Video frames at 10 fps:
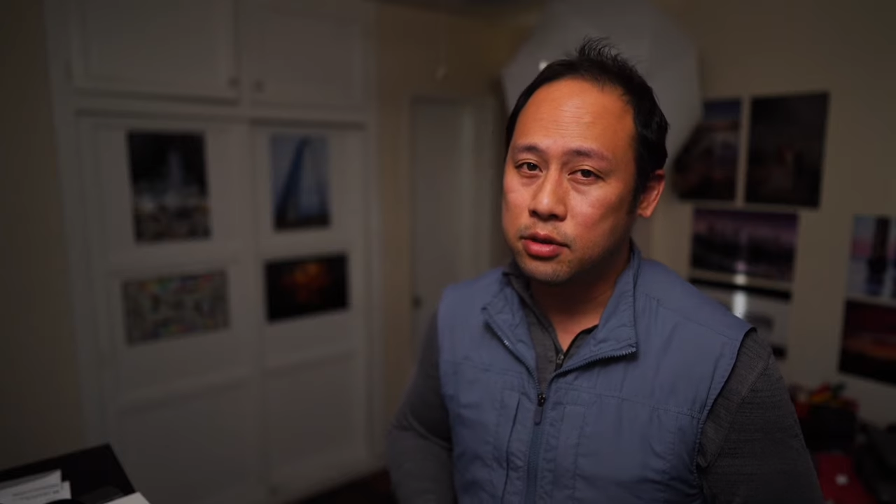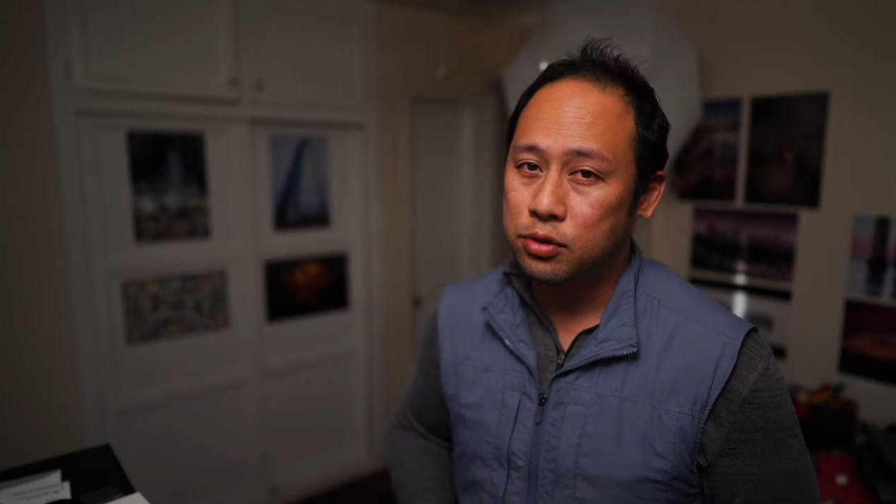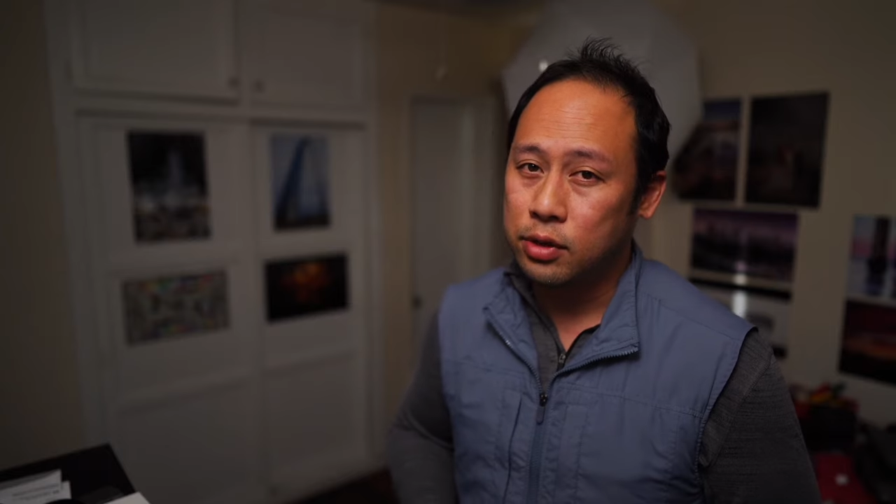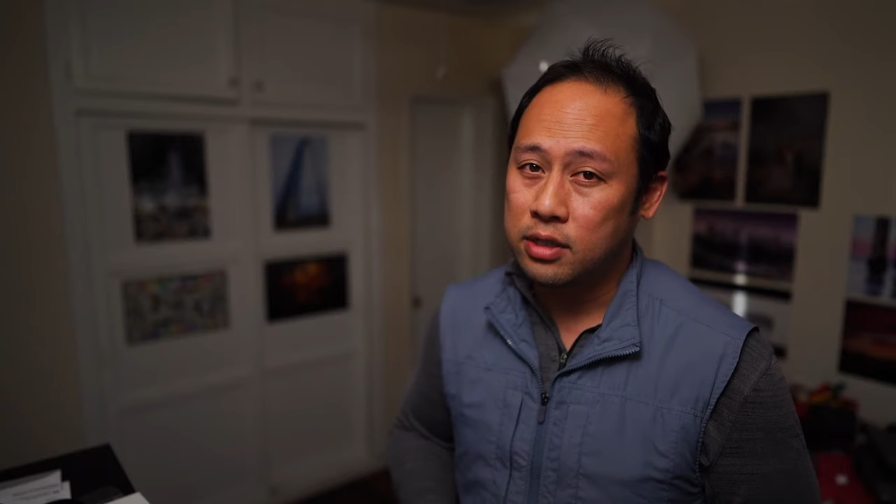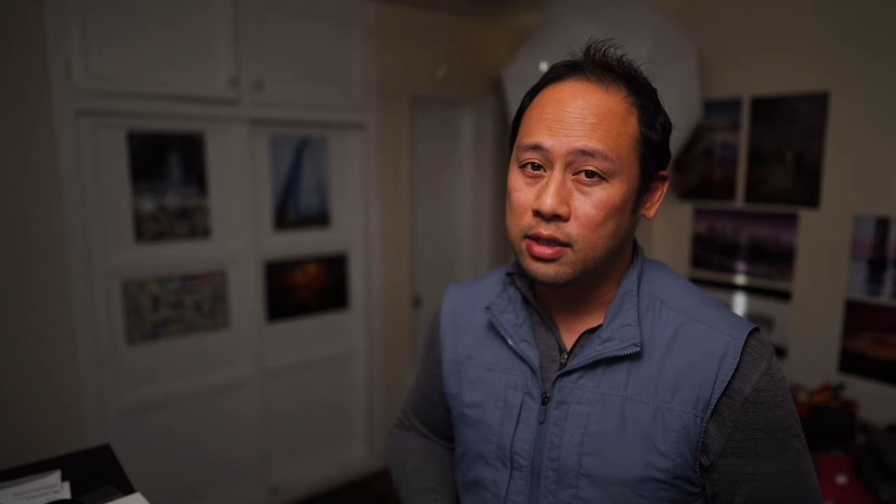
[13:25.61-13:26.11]

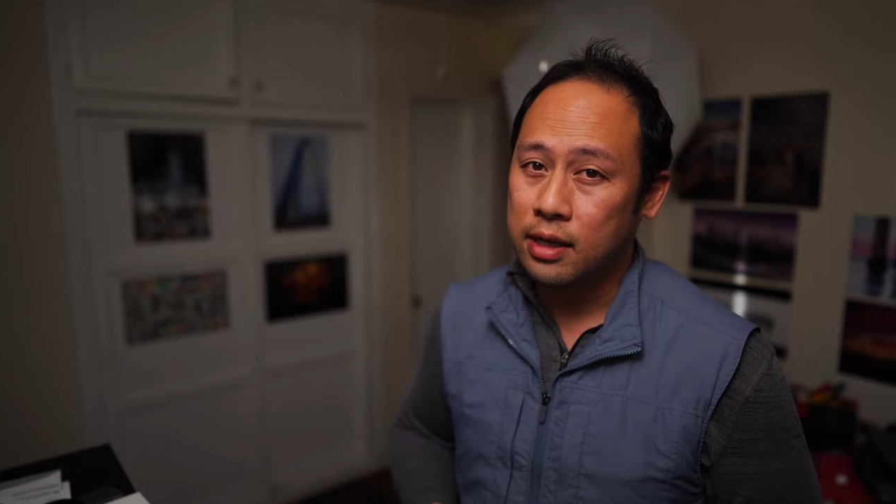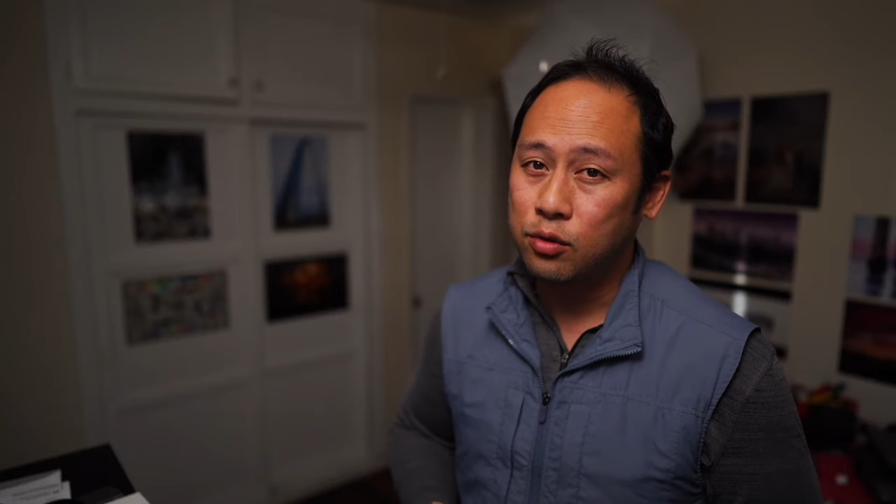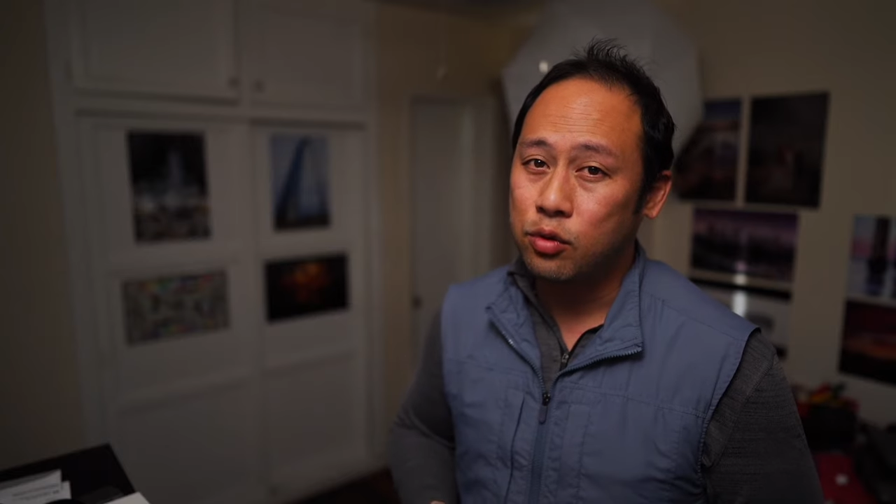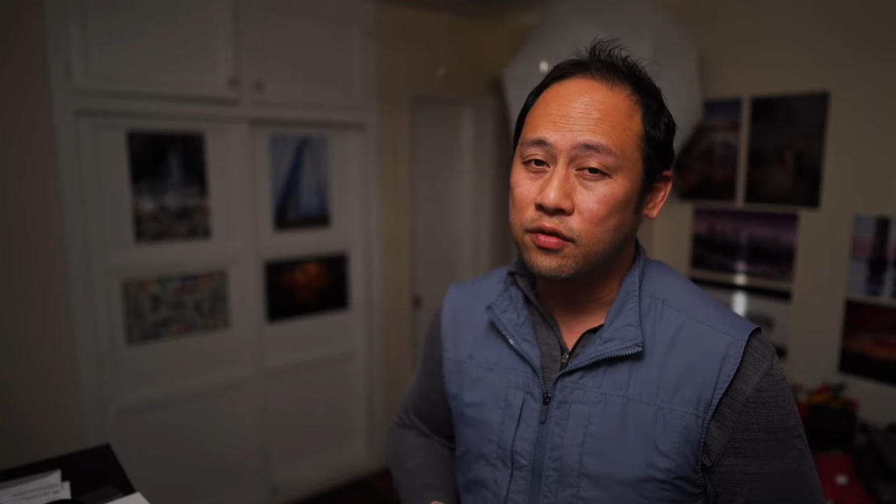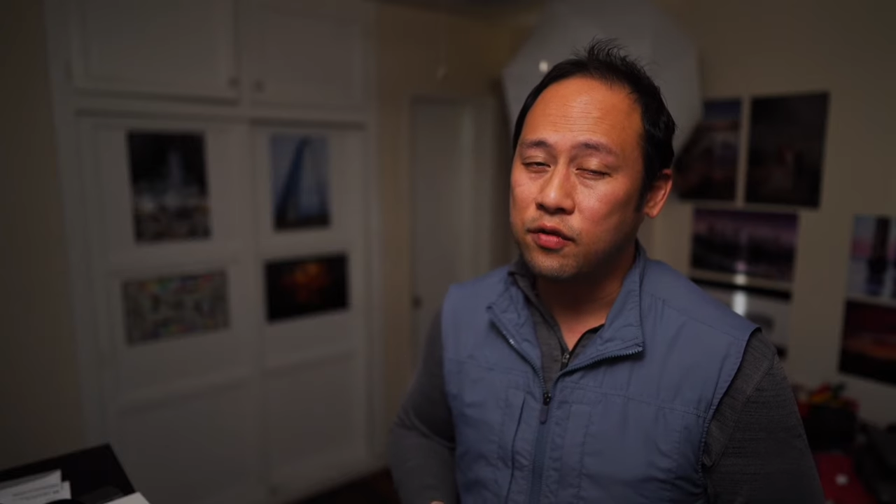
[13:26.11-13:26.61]
tricks, and
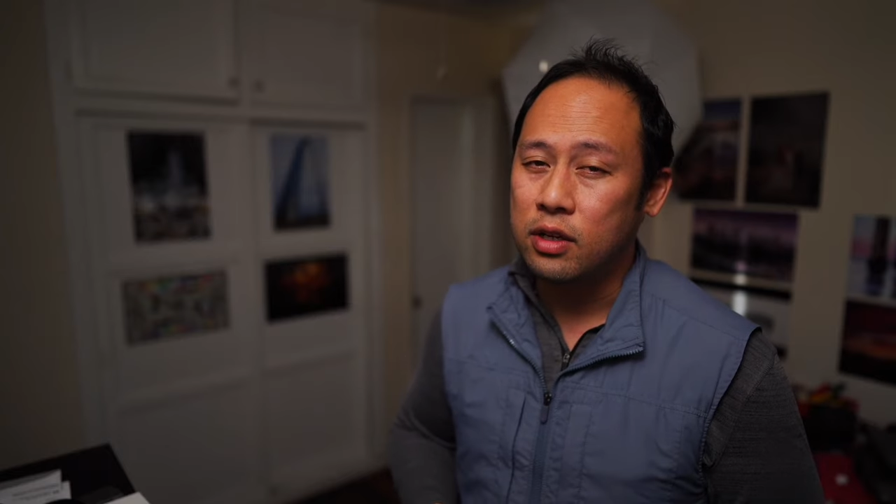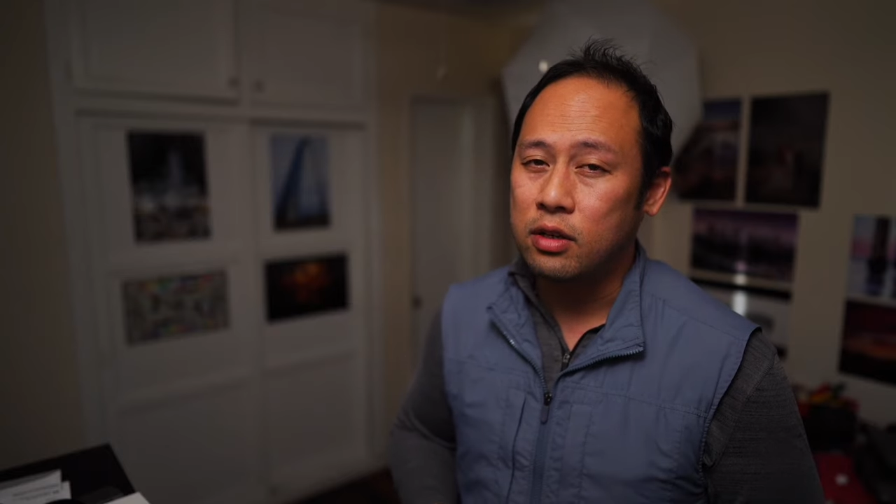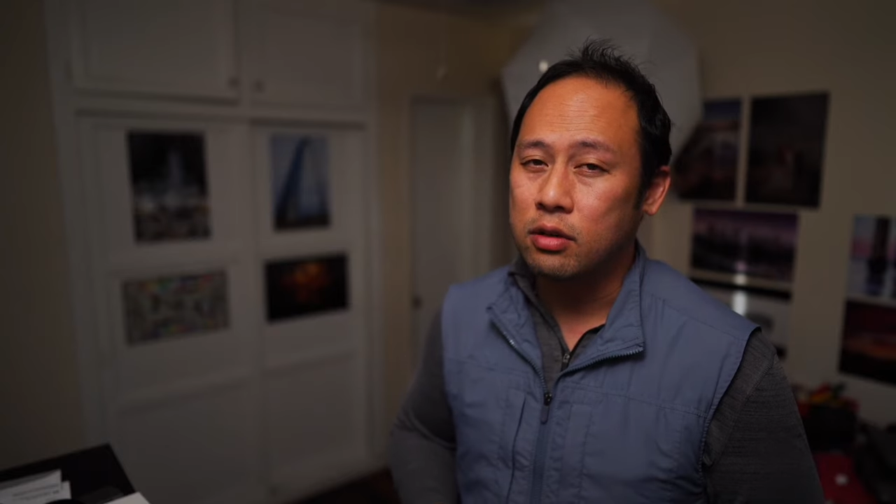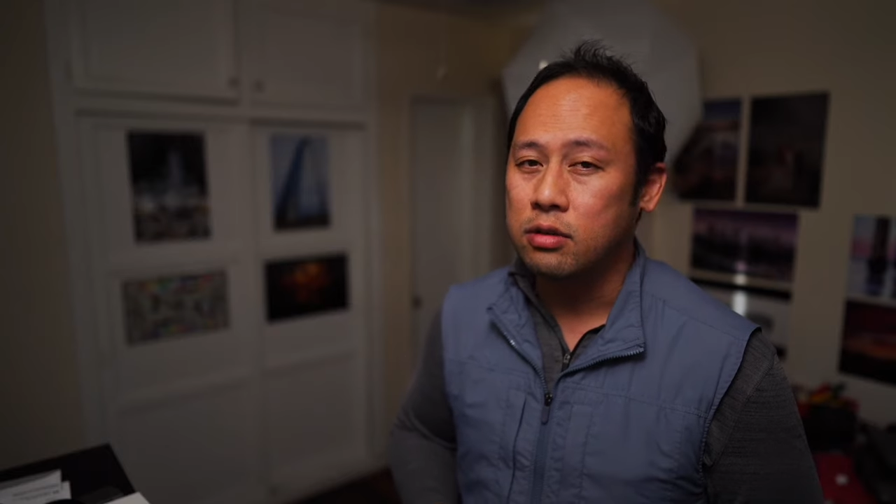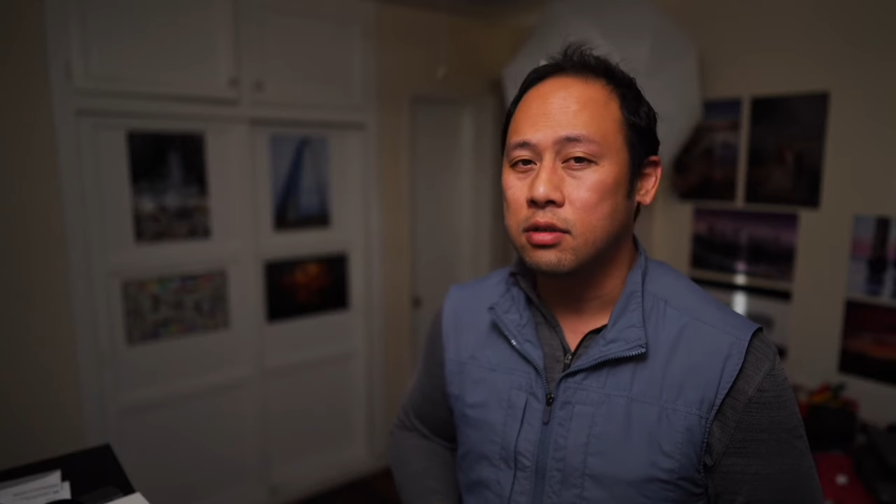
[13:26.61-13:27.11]

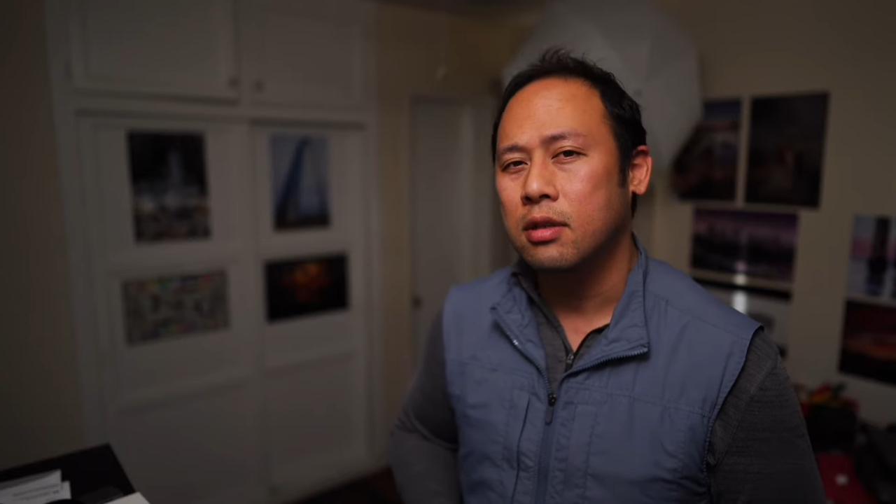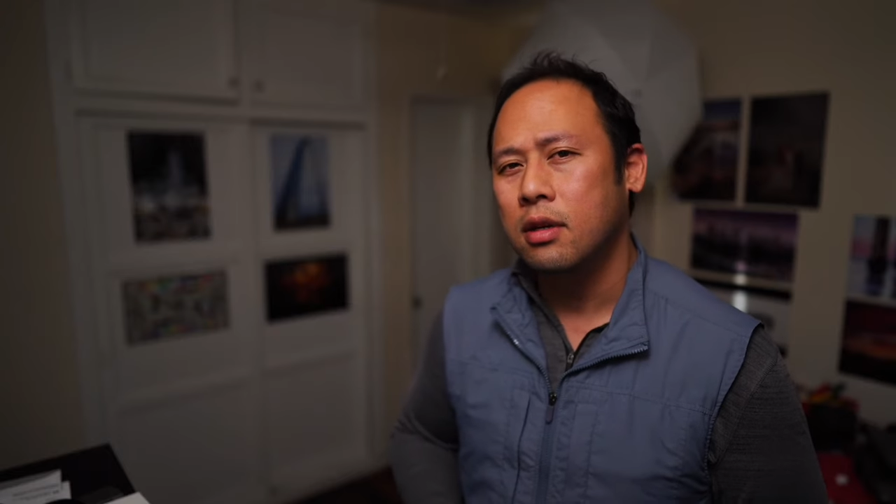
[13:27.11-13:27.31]
reviews.